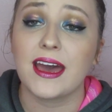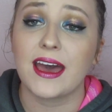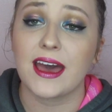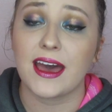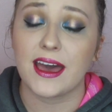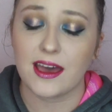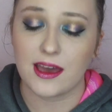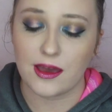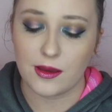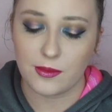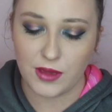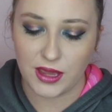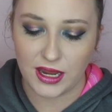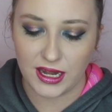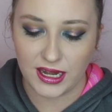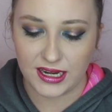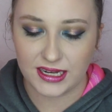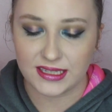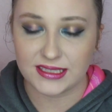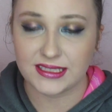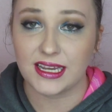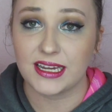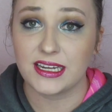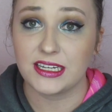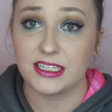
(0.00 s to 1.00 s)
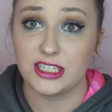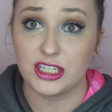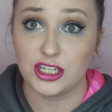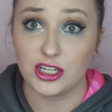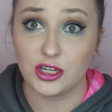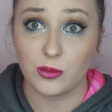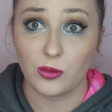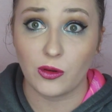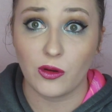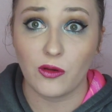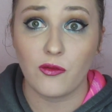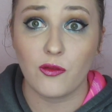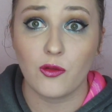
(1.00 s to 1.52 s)
It is a
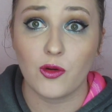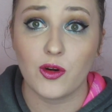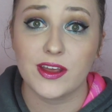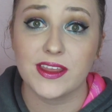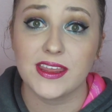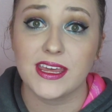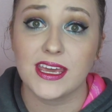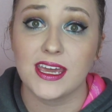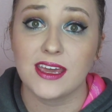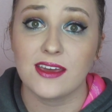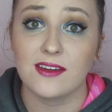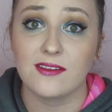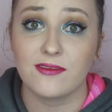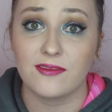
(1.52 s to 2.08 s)
dupe for the